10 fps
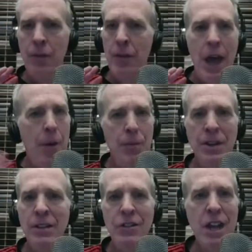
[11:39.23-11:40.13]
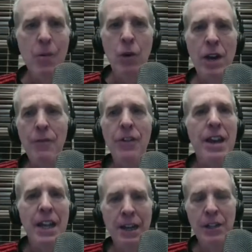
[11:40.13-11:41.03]
helping the team whenever they
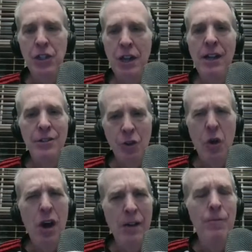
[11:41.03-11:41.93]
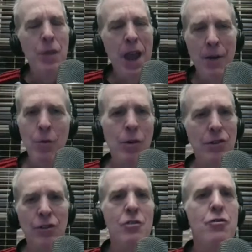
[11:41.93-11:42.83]
get a chance. So, Harry
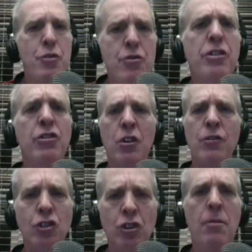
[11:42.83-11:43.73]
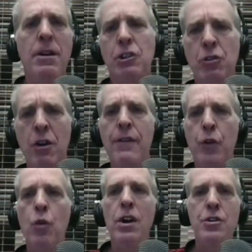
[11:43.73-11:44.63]
Wilson, you deserve so much credit
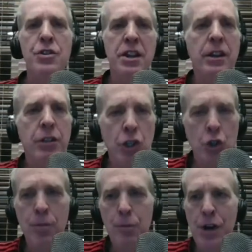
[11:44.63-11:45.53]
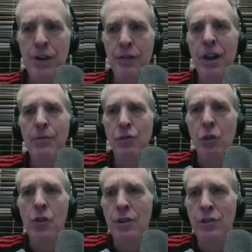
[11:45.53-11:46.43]
for what you did in a short period of time,
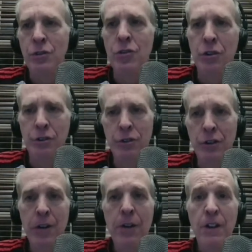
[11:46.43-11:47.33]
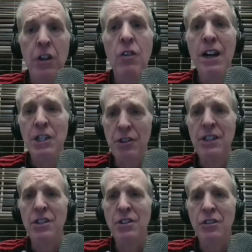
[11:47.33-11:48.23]
scoring 2 goals.
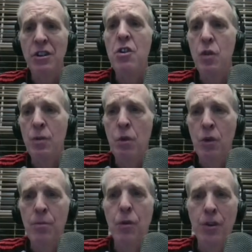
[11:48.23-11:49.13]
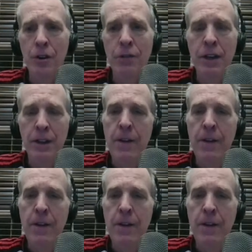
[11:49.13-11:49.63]
Congratulations to you, and more importantly,